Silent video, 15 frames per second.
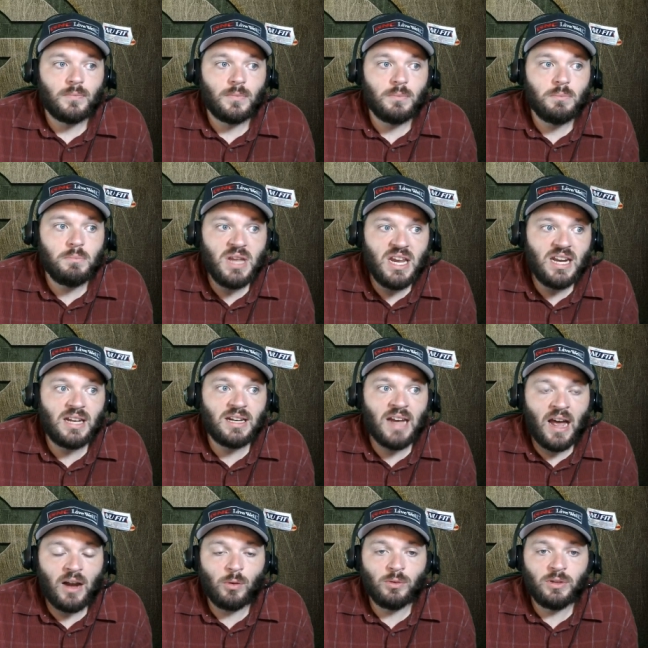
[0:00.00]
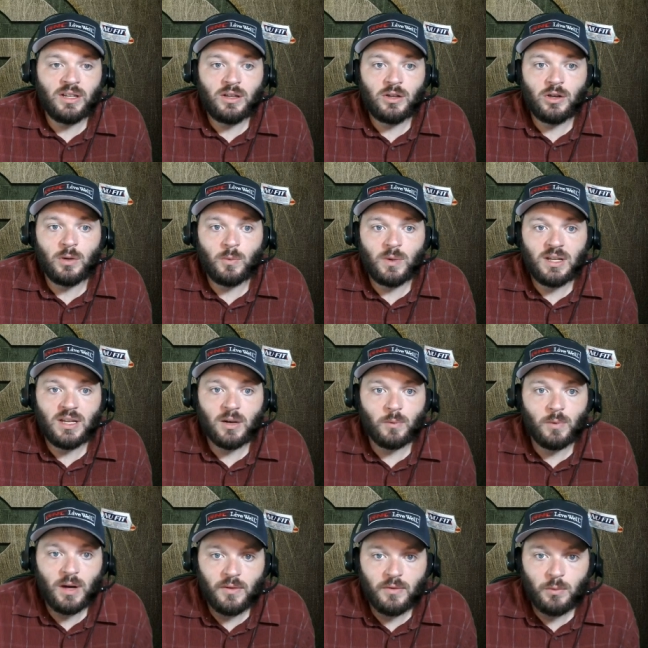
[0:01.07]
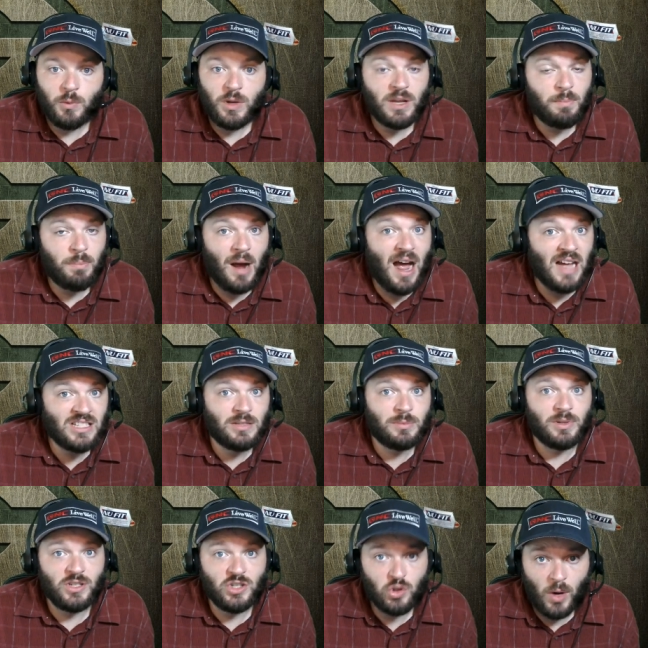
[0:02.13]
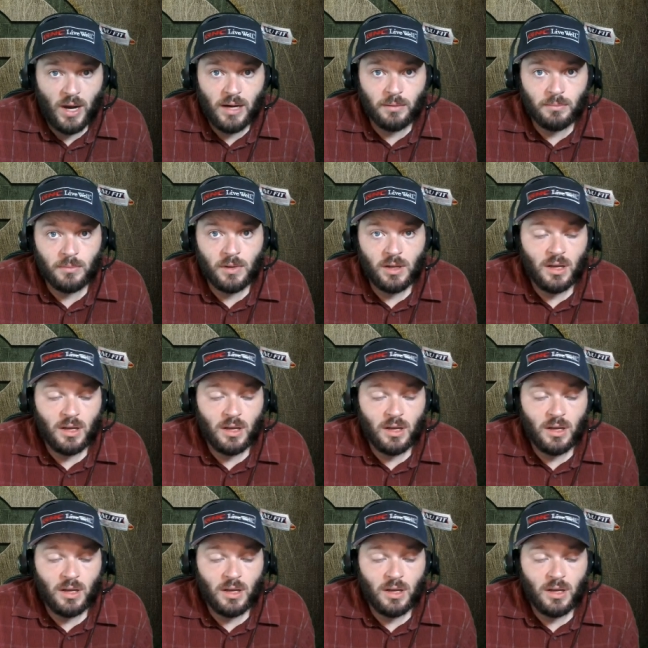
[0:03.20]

meaning, not only can we get rid of him, we could possibly trade him